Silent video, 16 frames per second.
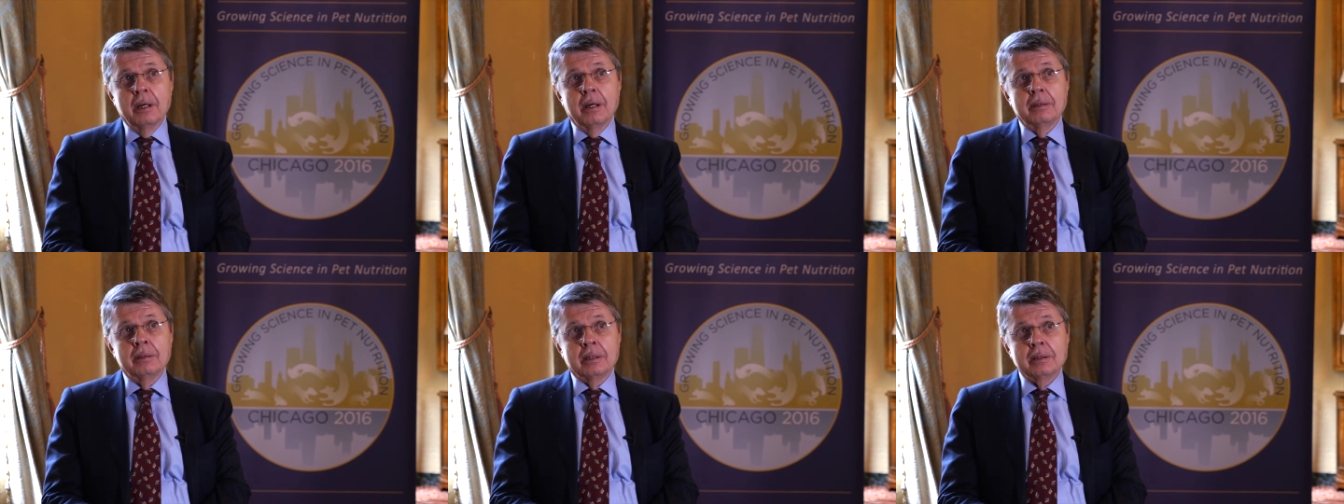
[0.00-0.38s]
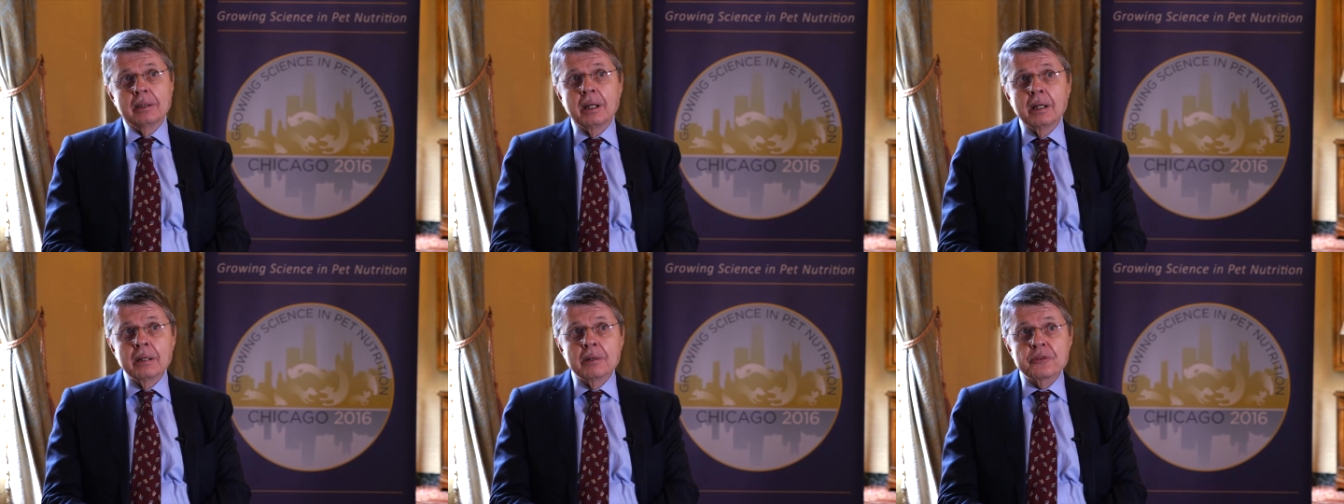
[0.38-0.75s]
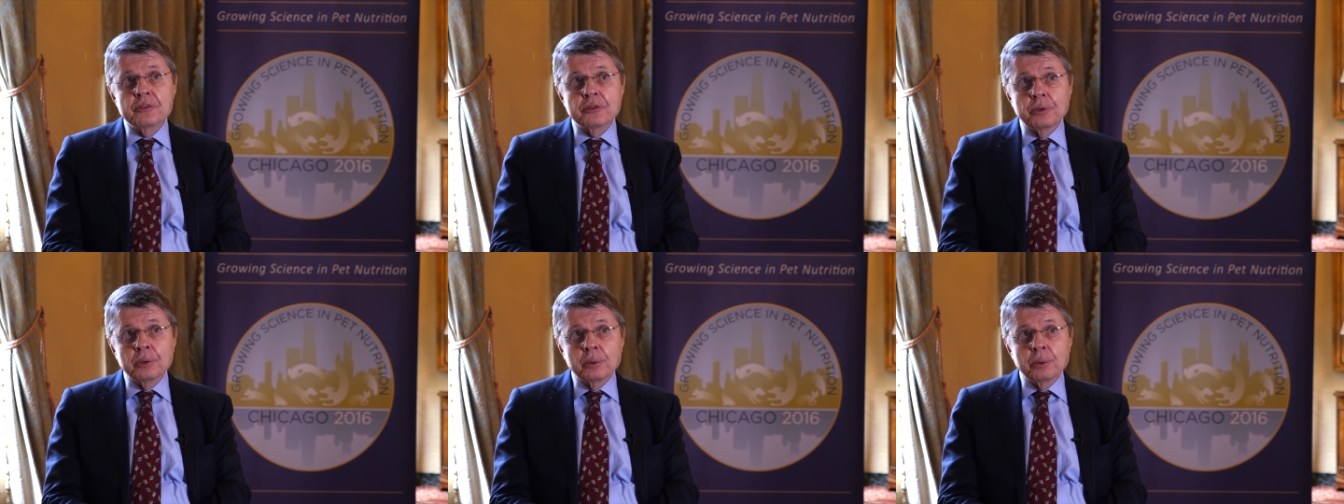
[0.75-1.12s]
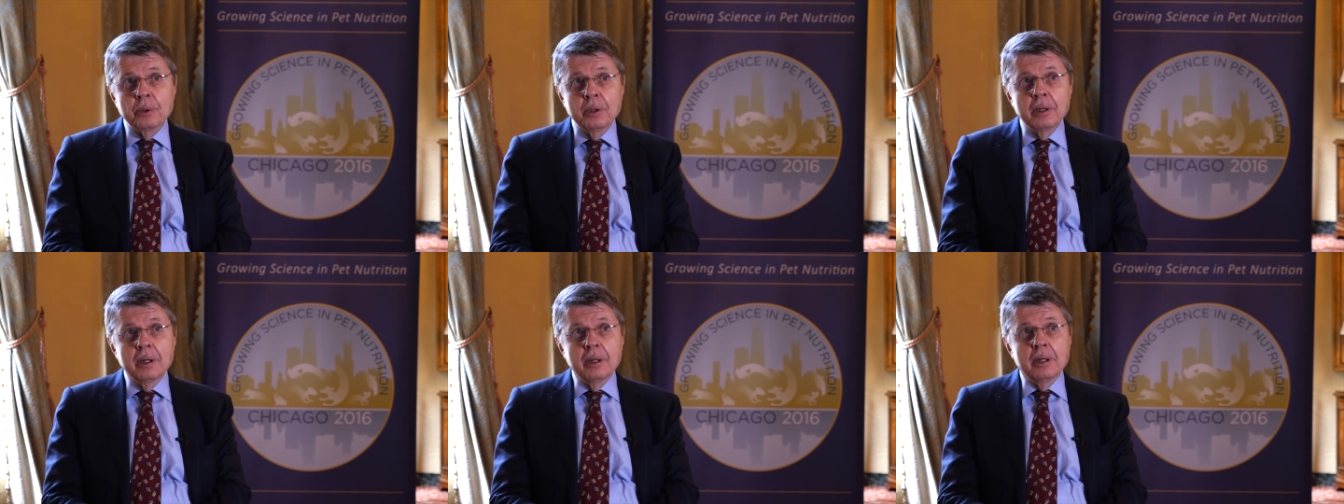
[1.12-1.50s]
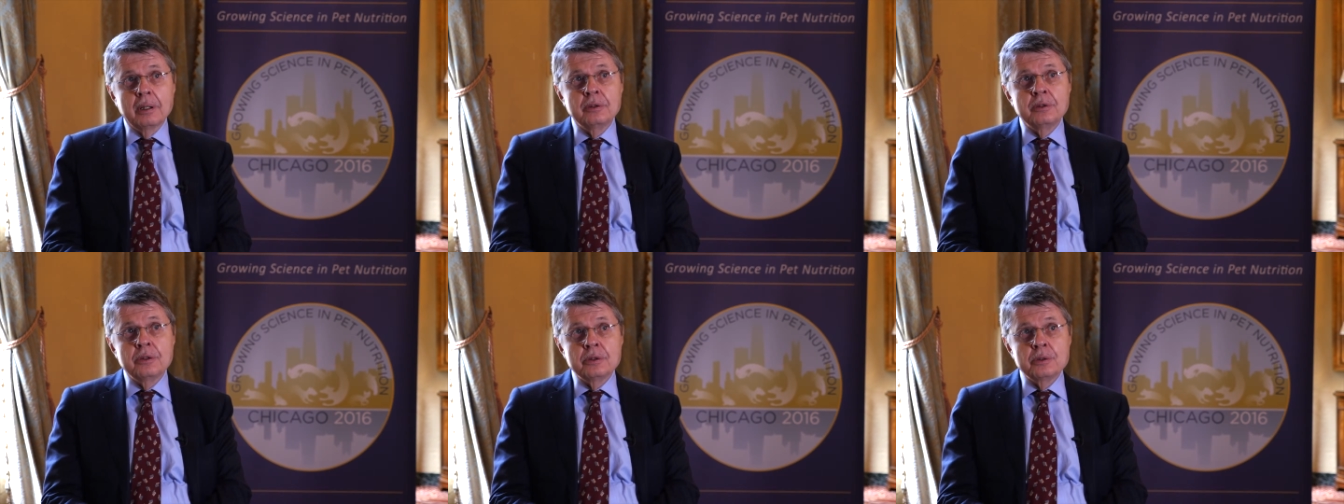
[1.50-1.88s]
that tells you
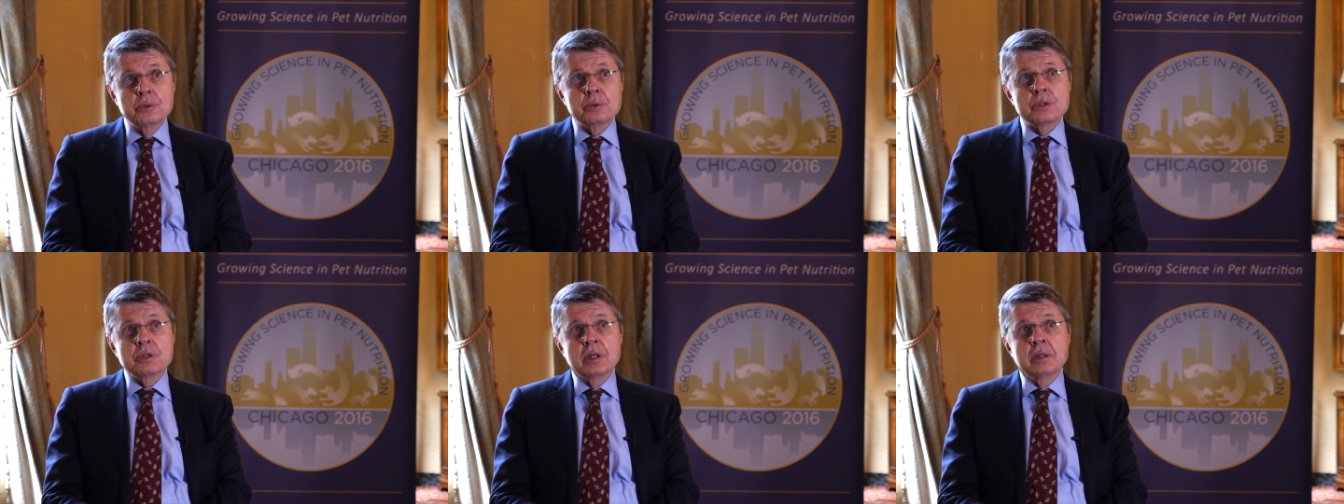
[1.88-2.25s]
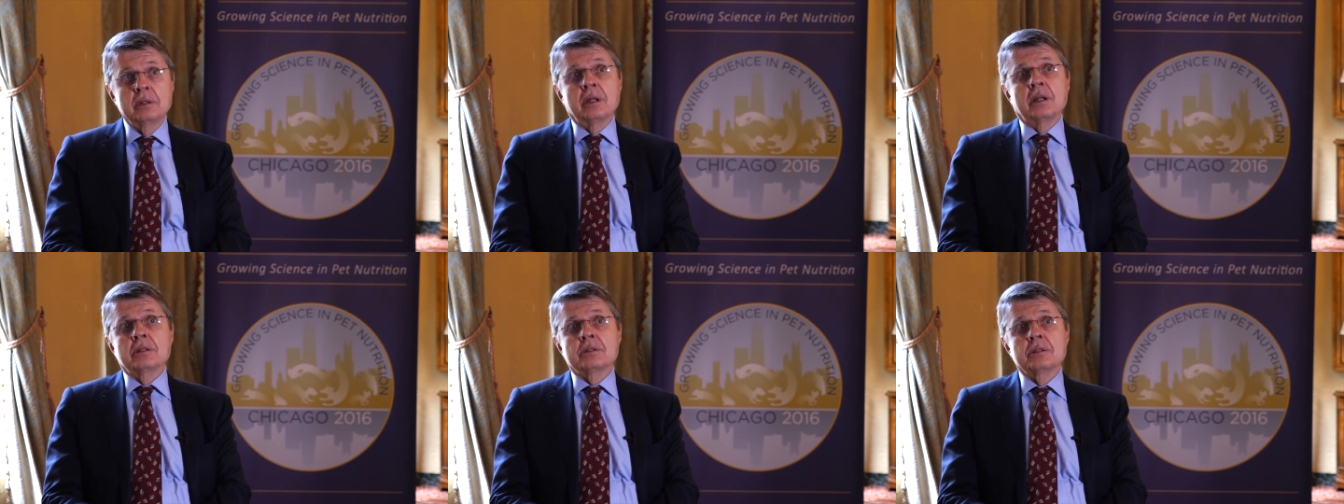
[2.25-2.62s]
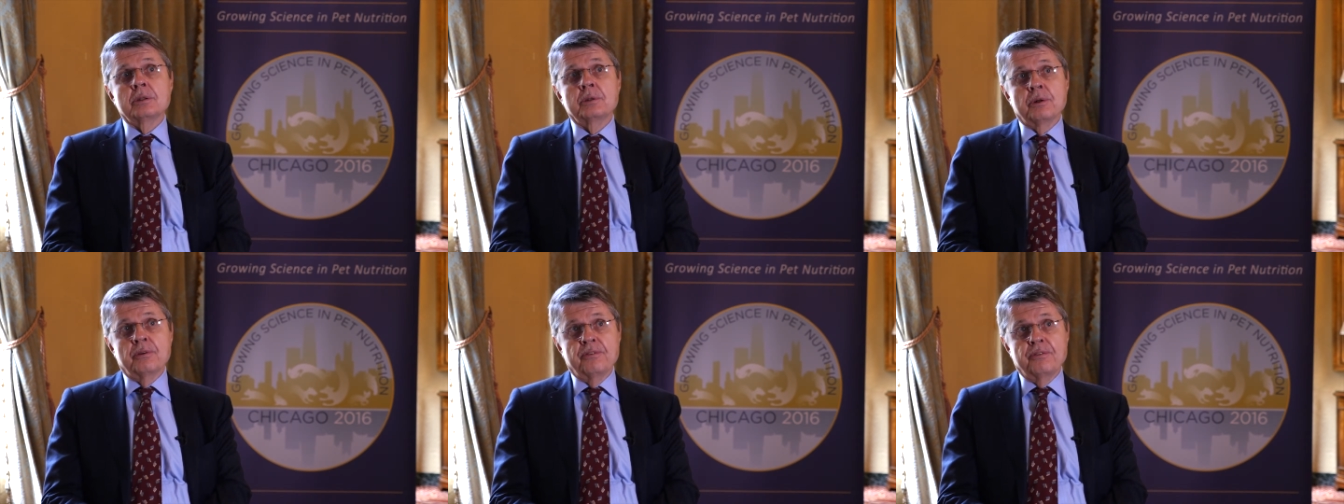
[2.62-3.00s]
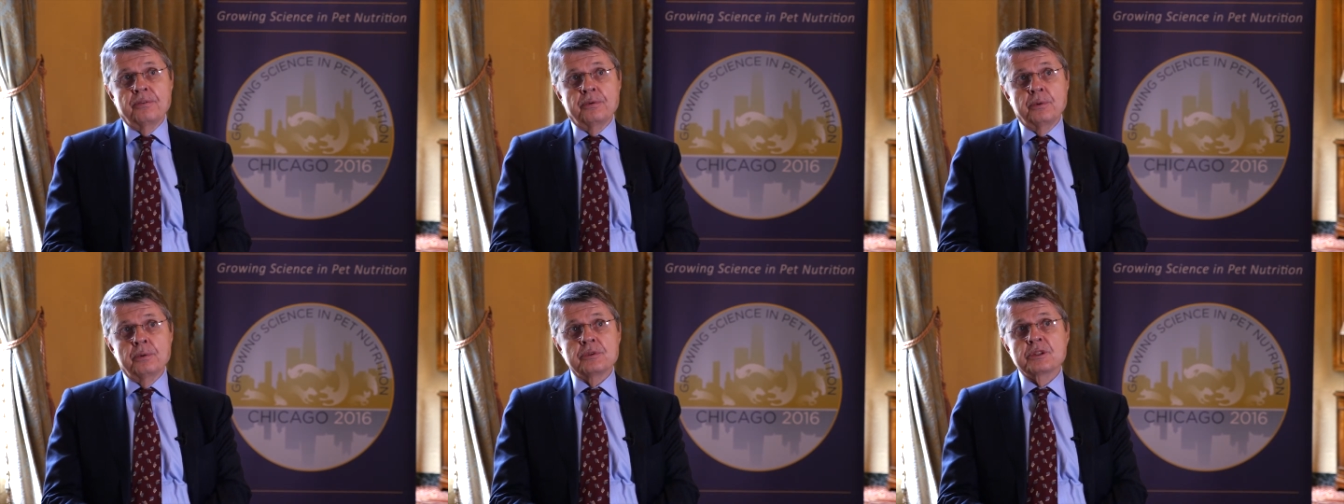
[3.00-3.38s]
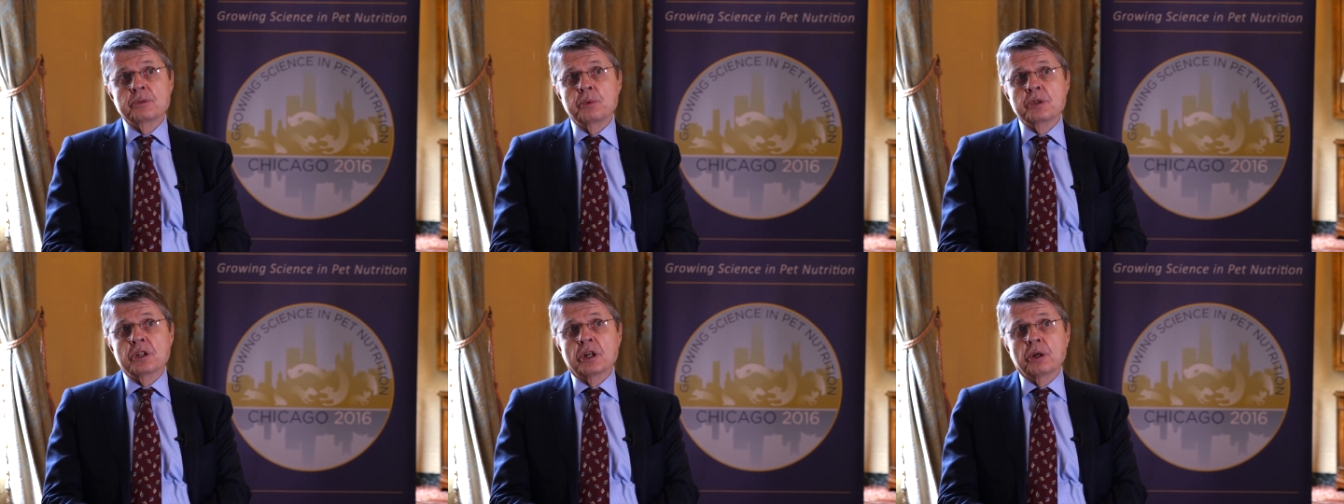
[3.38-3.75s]
the nutrient density of foods
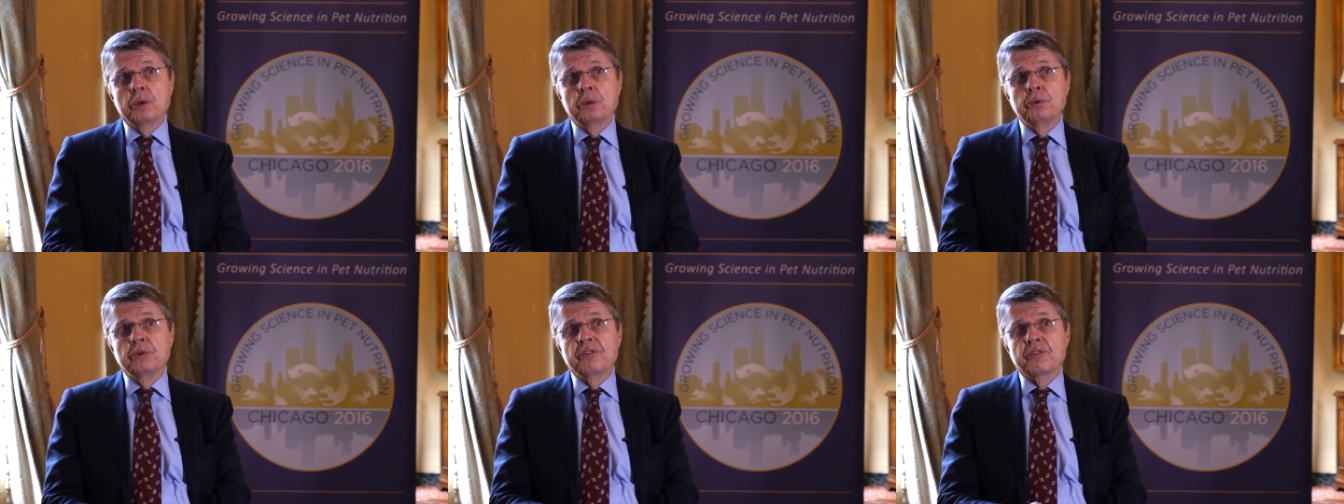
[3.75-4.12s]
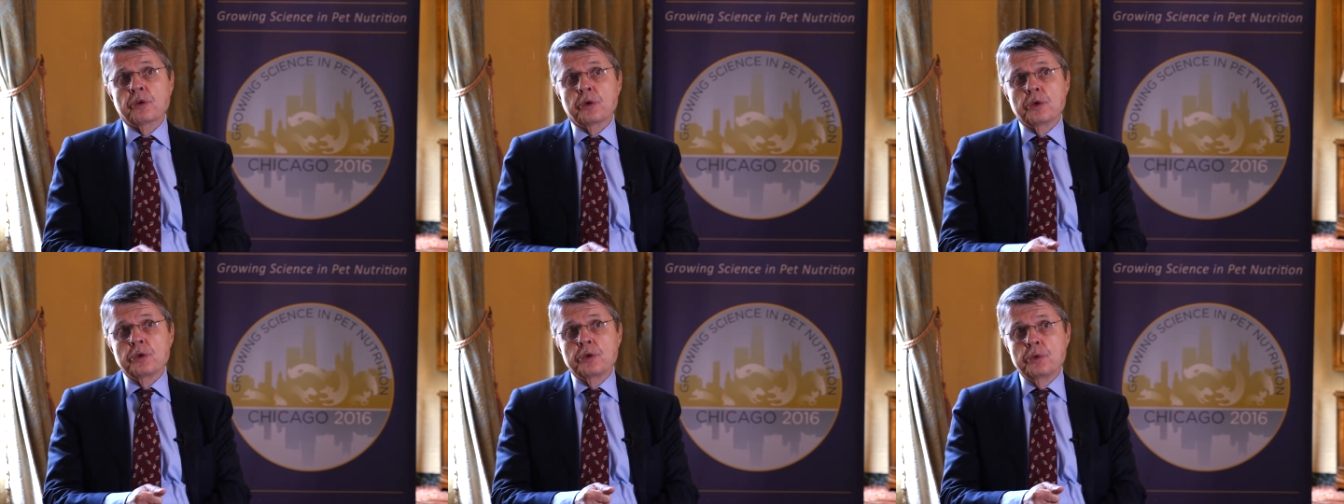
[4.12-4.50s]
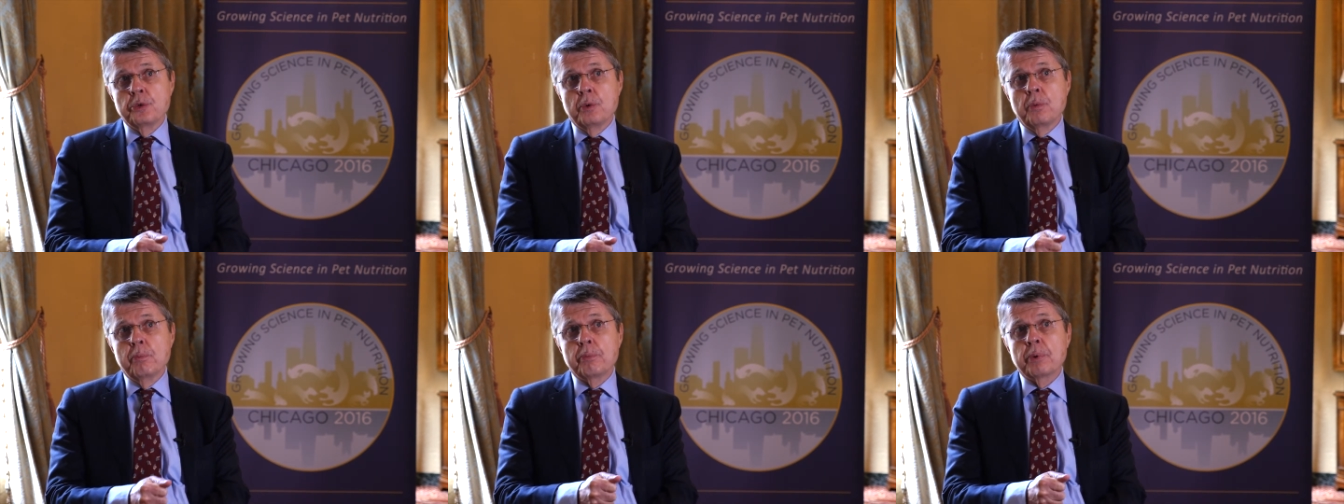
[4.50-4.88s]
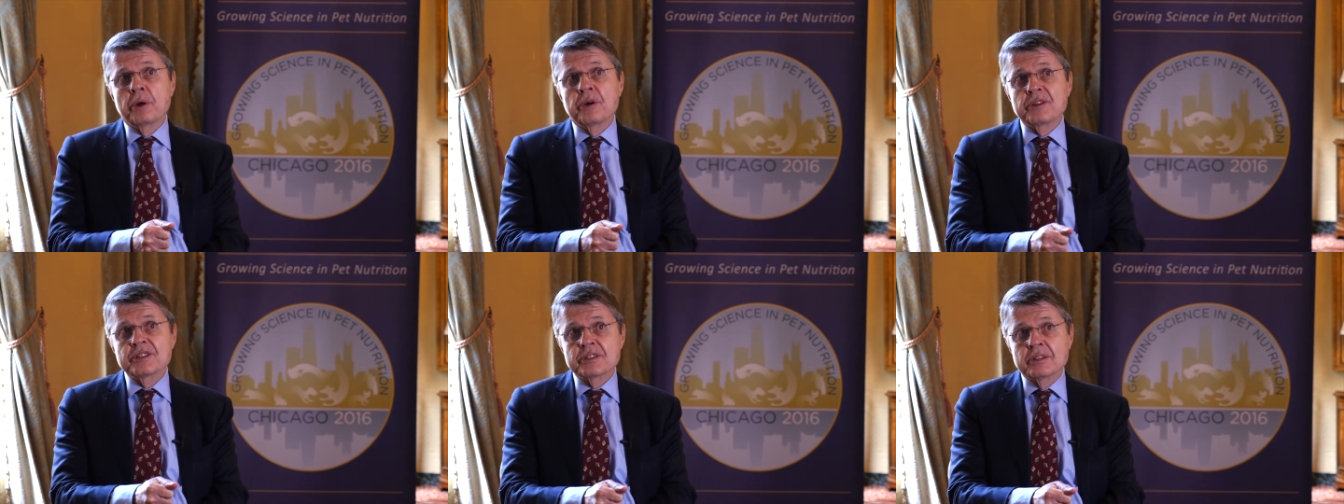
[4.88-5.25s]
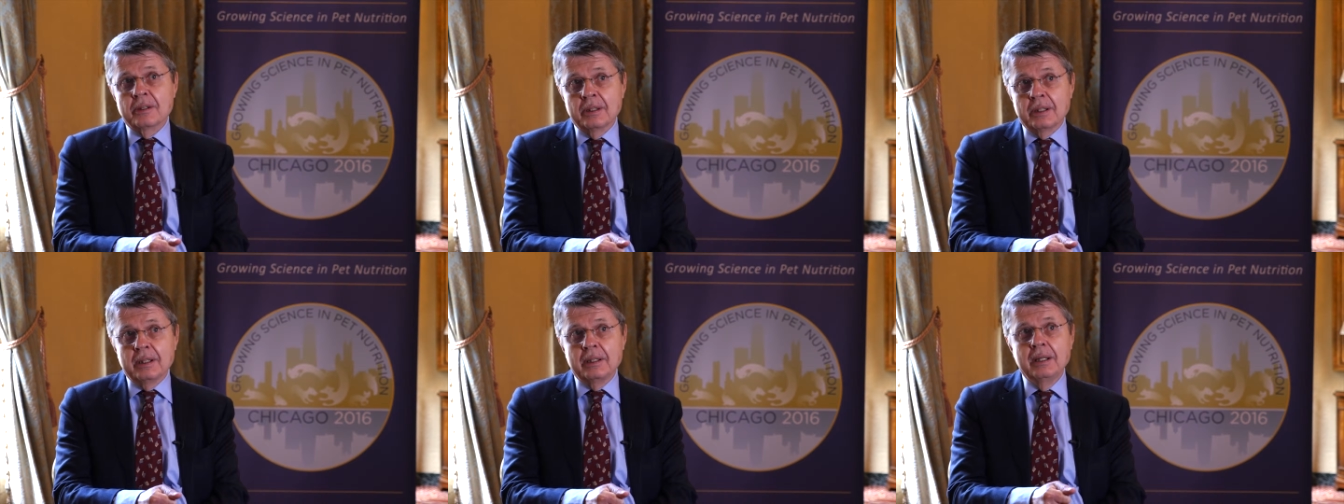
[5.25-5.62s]
which are good for you
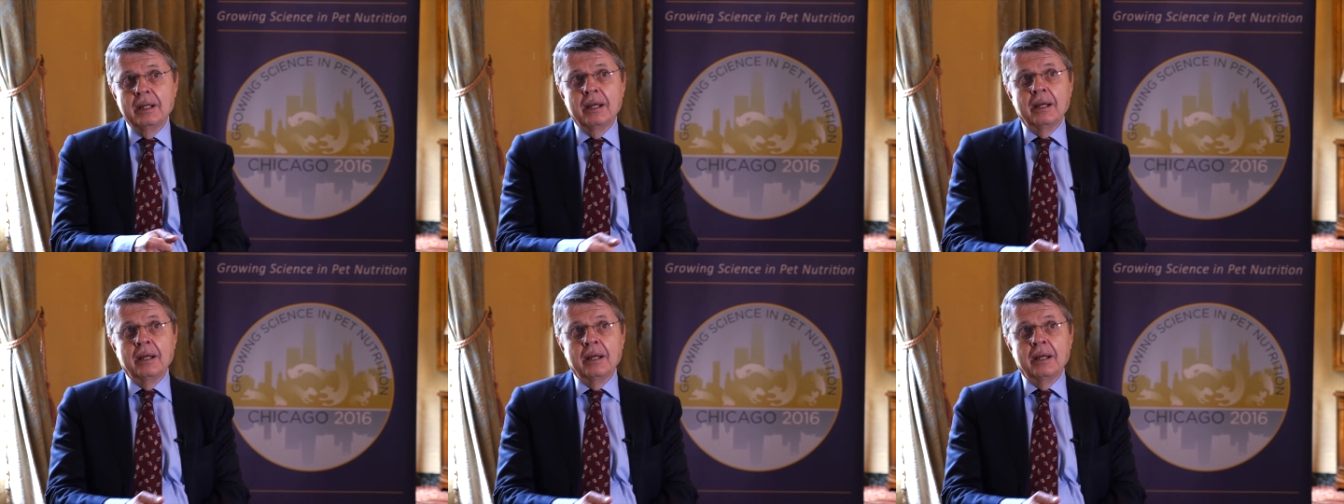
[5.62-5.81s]
personally.